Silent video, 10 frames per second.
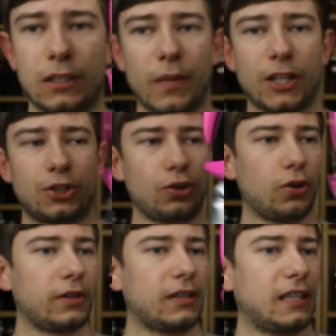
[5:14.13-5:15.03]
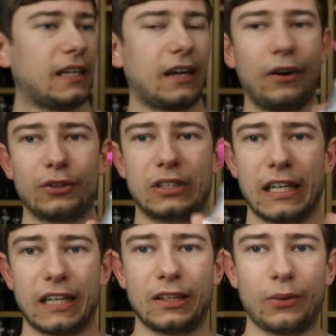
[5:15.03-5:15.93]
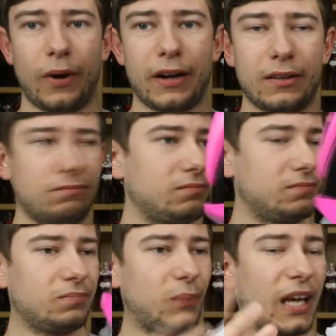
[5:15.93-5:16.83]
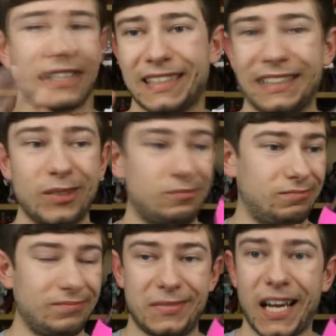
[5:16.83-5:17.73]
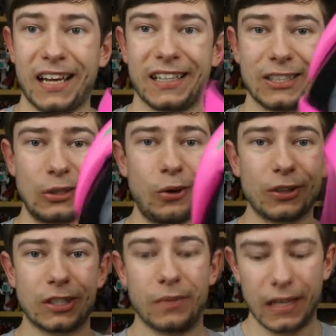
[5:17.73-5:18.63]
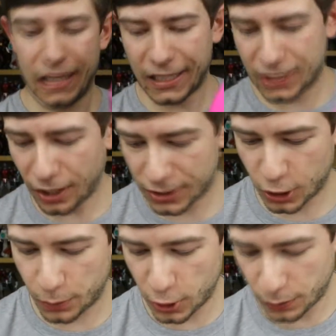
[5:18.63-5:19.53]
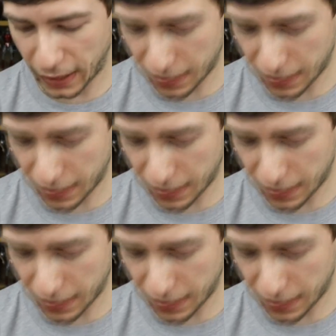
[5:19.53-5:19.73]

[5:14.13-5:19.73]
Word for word: to make sure it goes in the right place, and yeah, it's awesome. It's not super duper